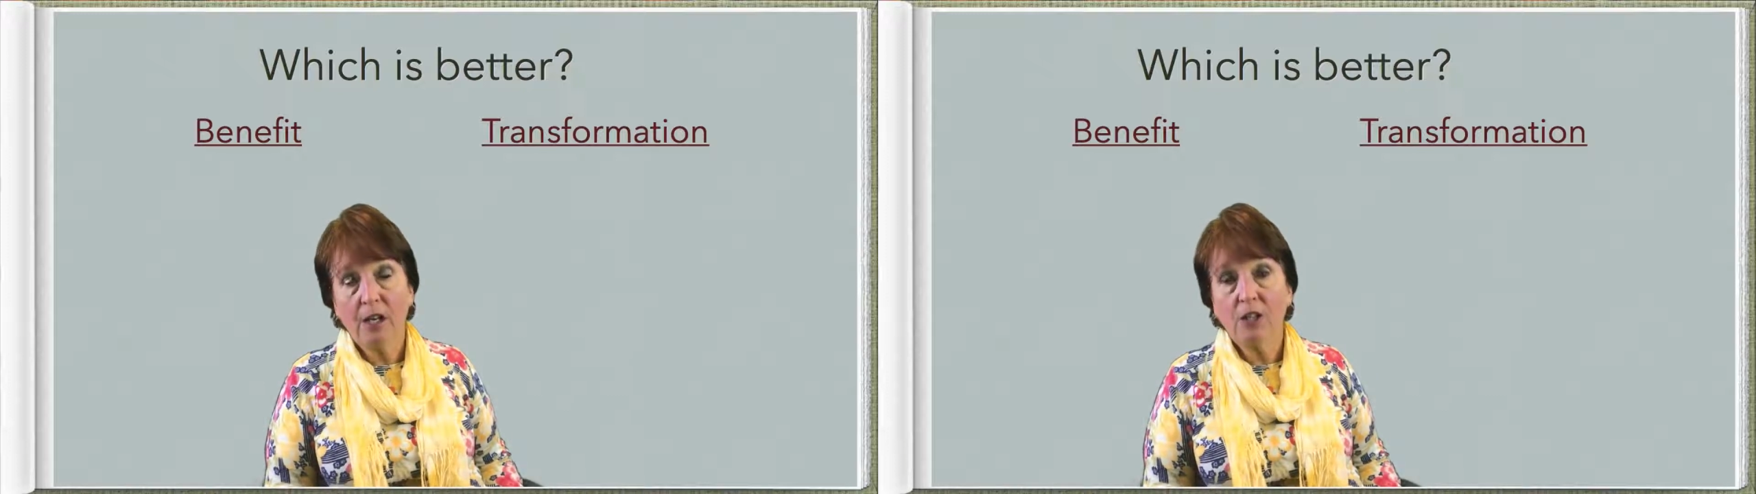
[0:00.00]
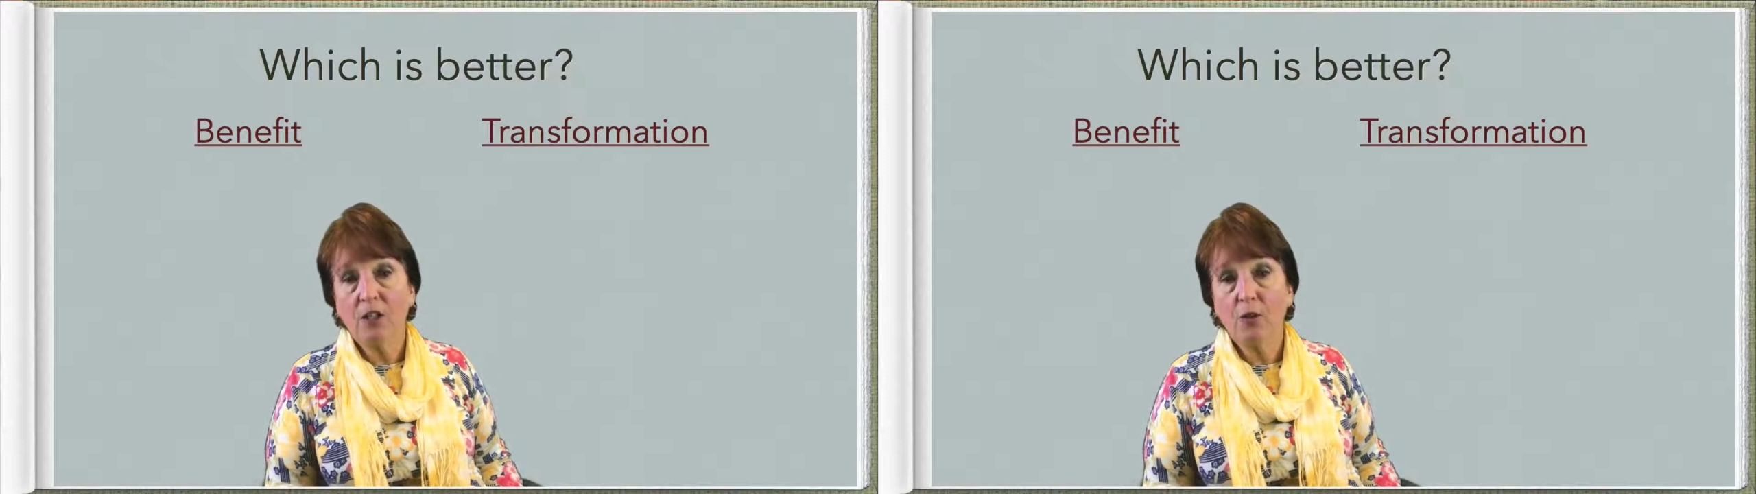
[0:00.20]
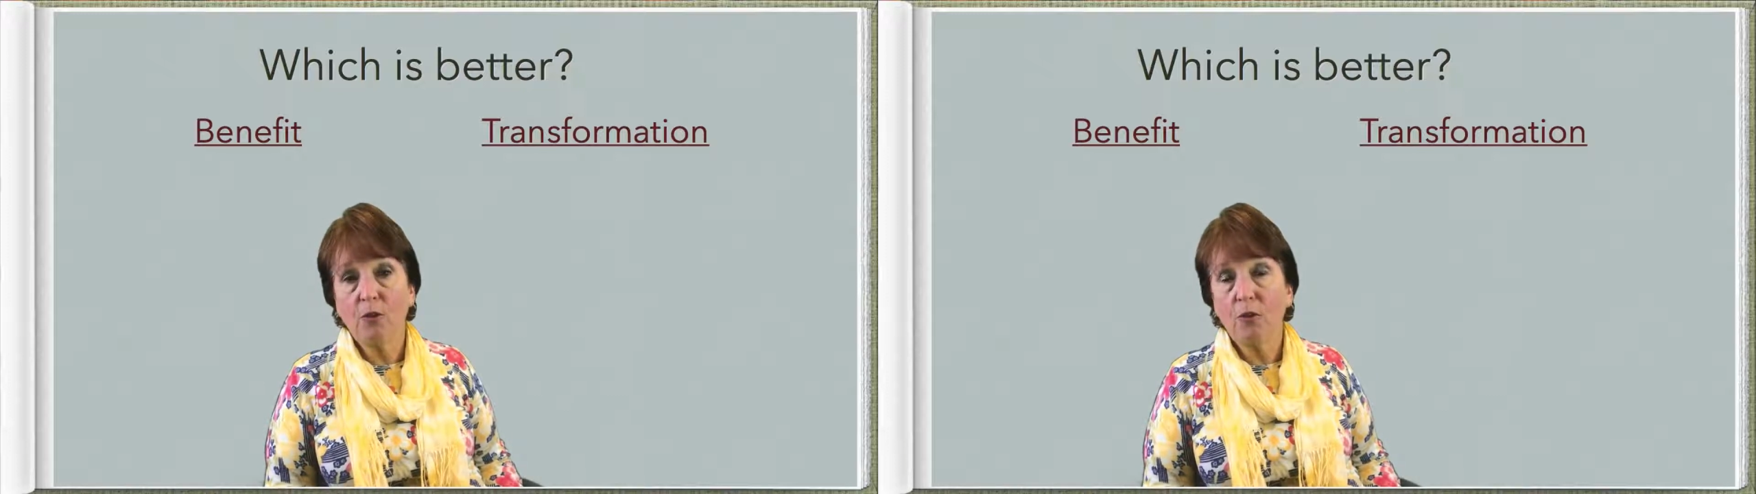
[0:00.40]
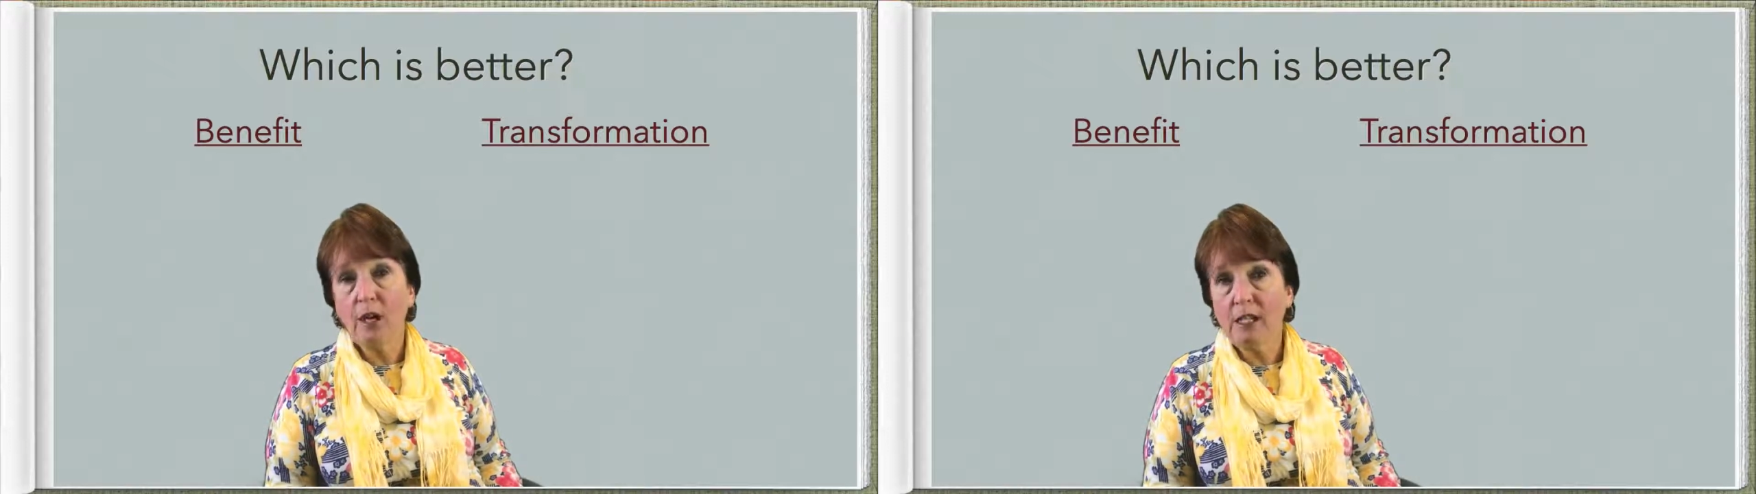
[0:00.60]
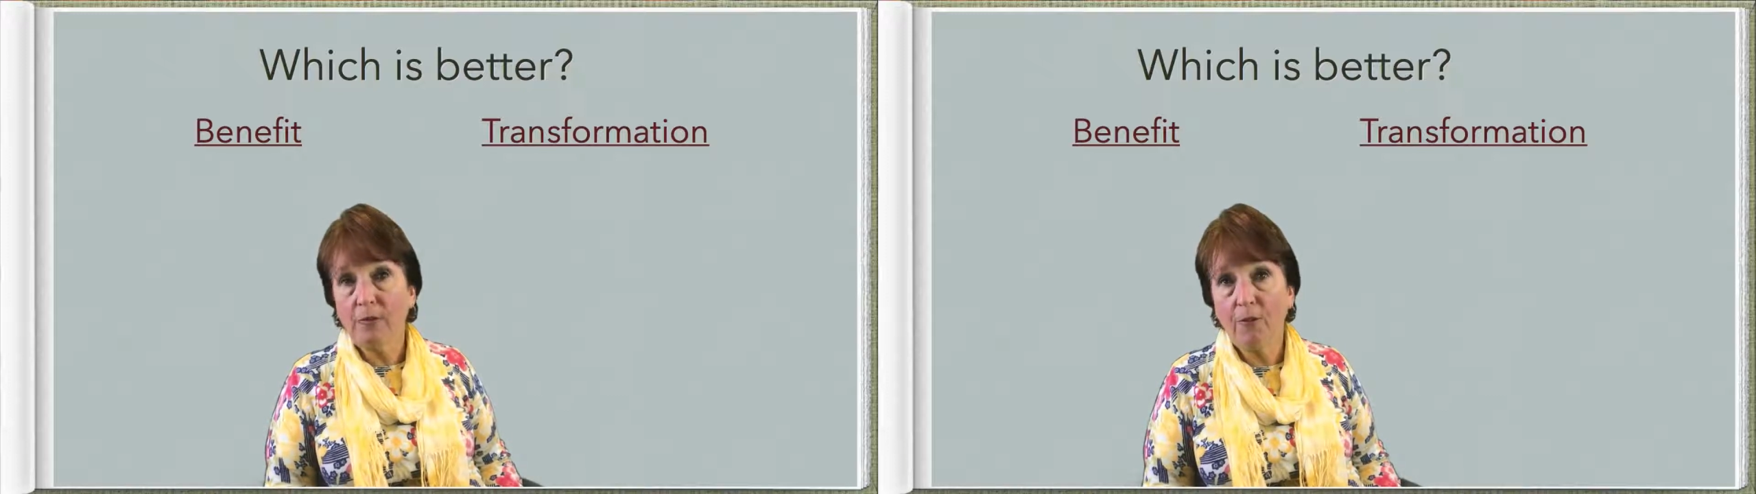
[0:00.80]
So
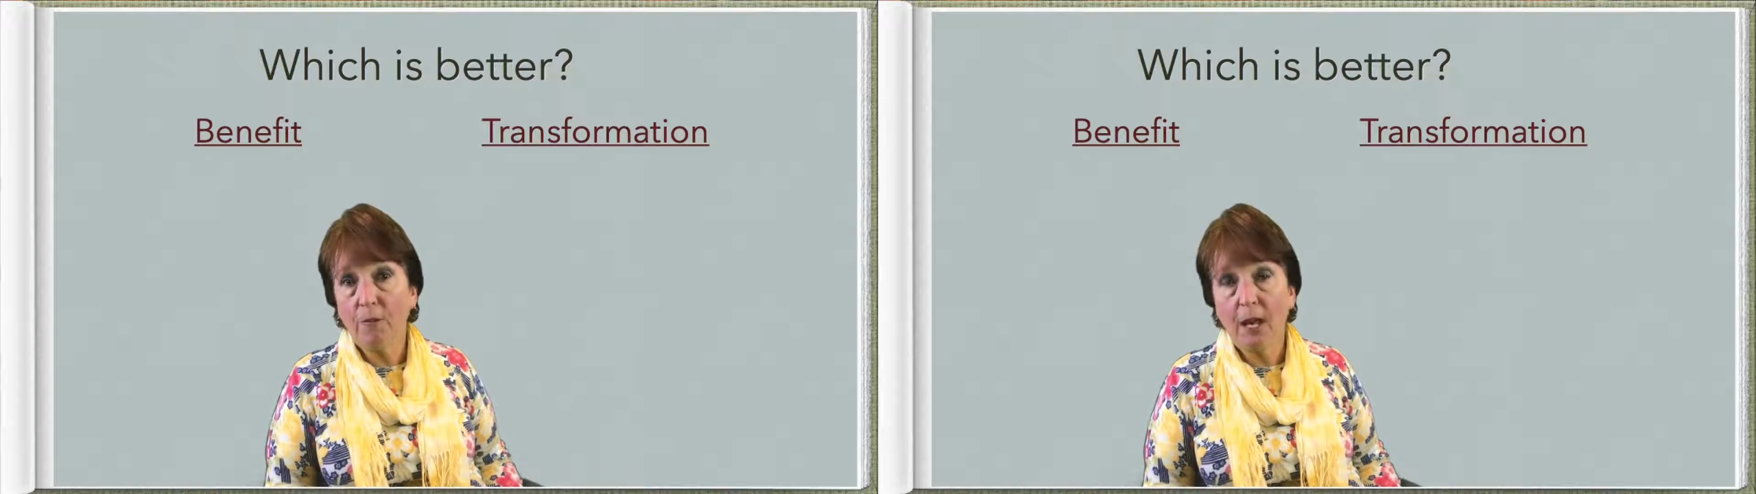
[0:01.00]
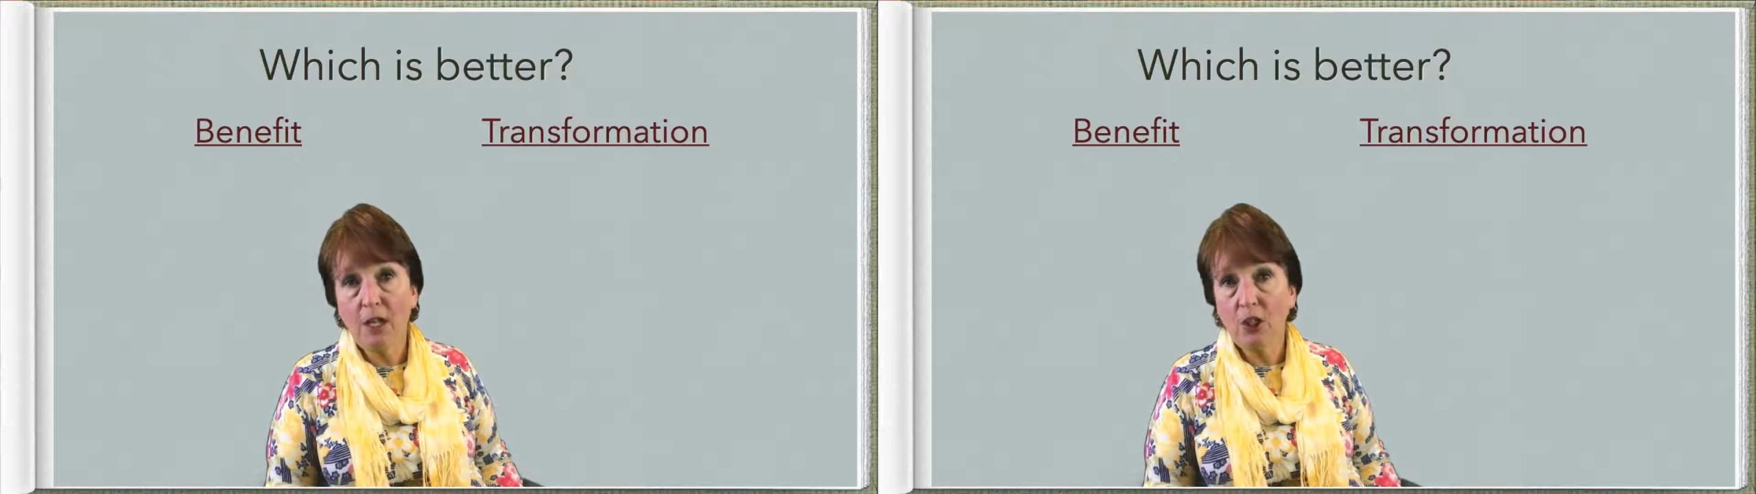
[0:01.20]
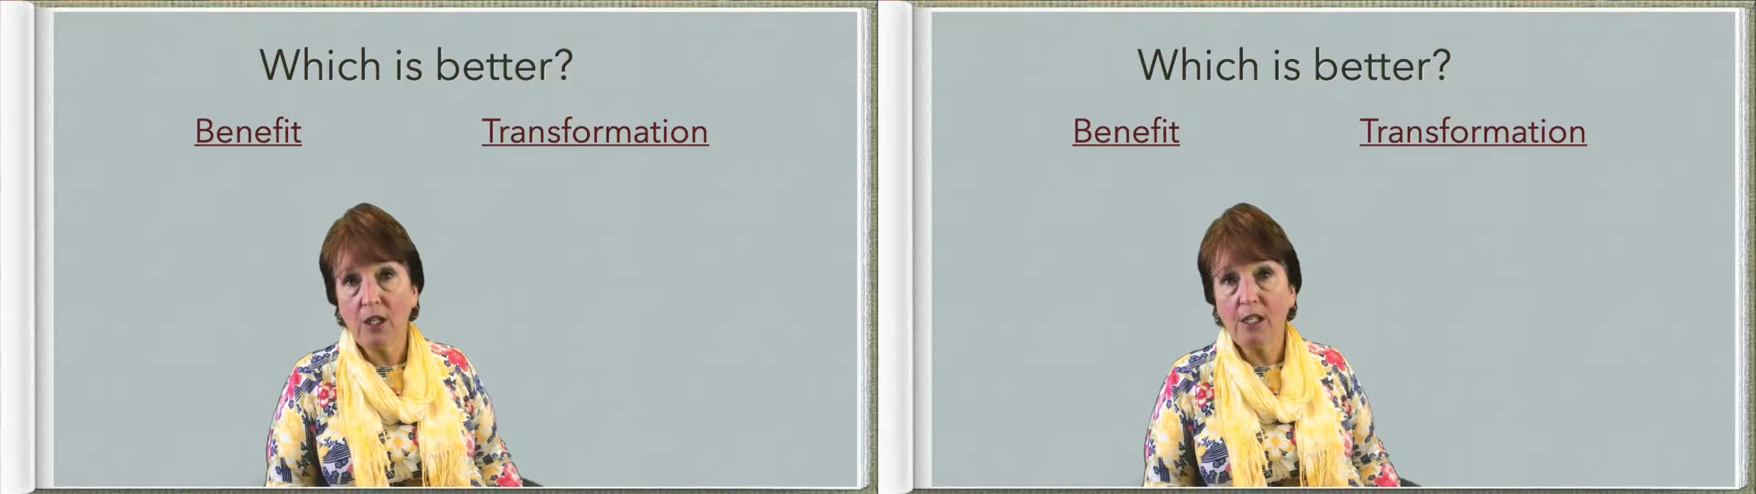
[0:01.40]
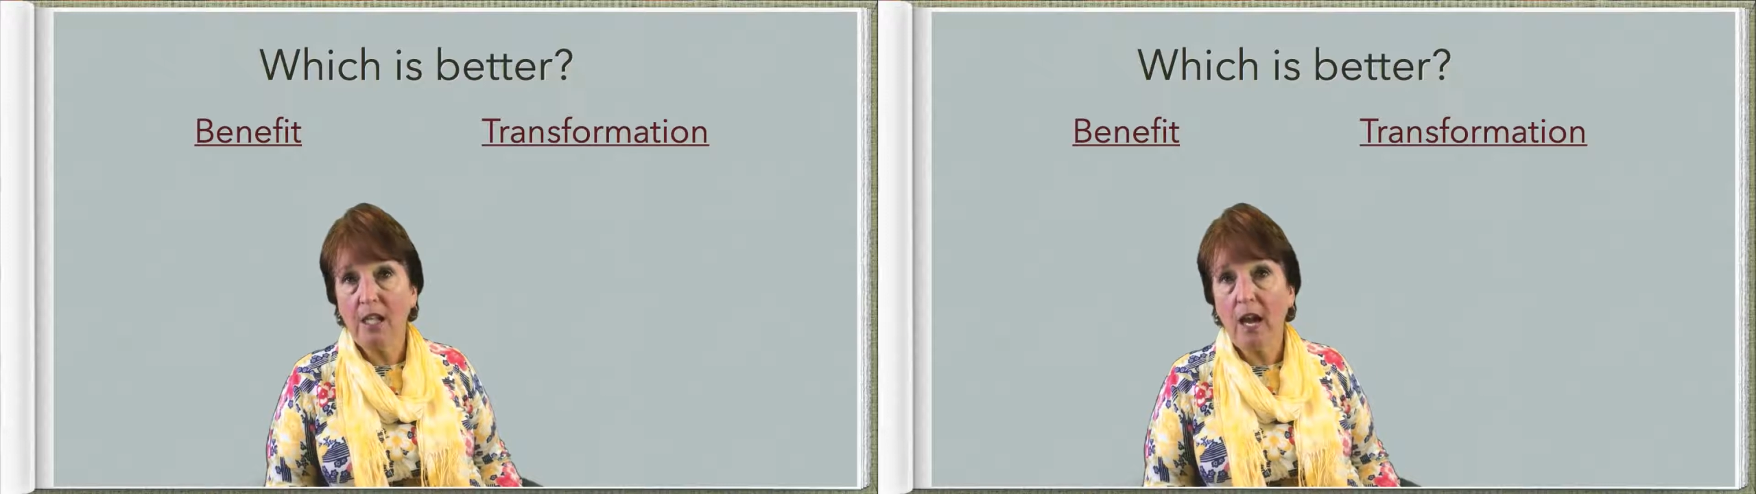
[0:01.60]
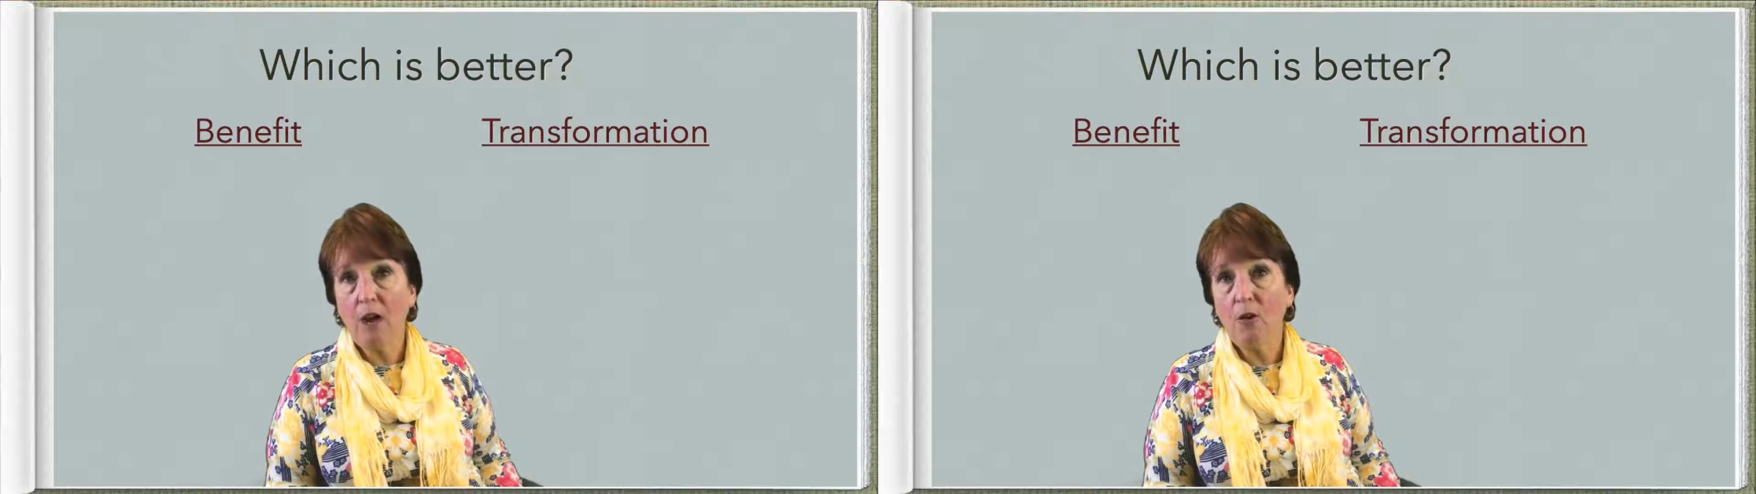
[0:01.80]
transformation is
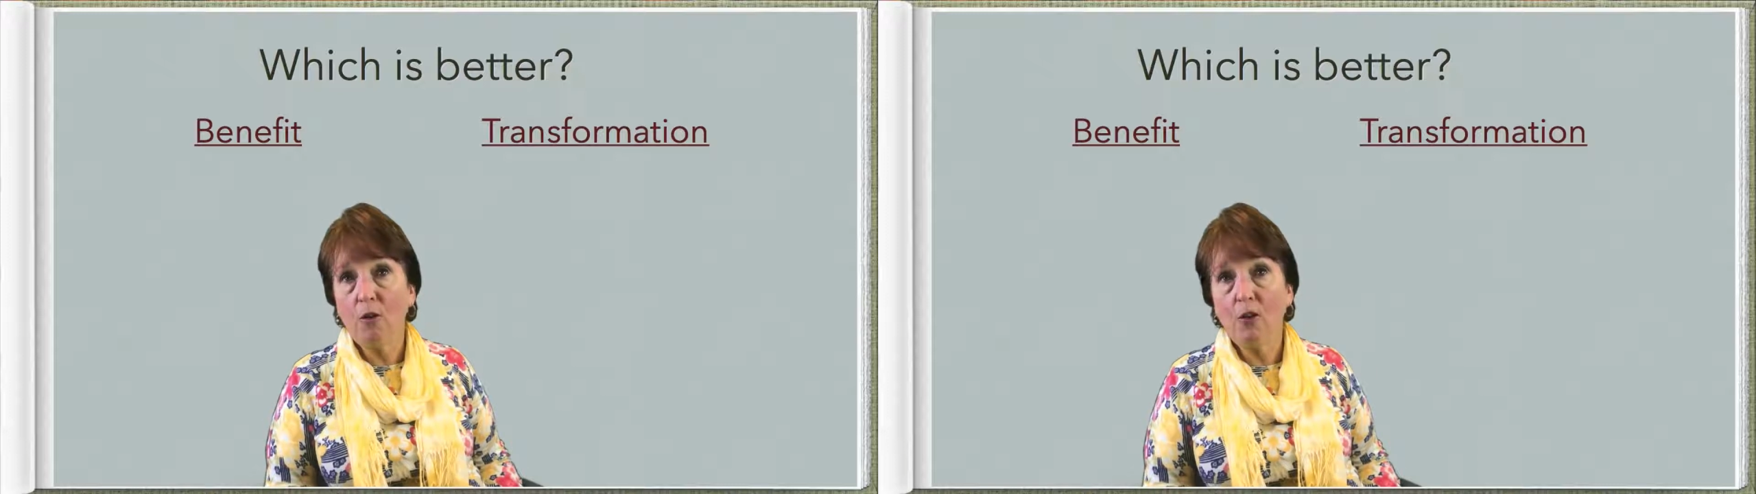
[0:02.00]
how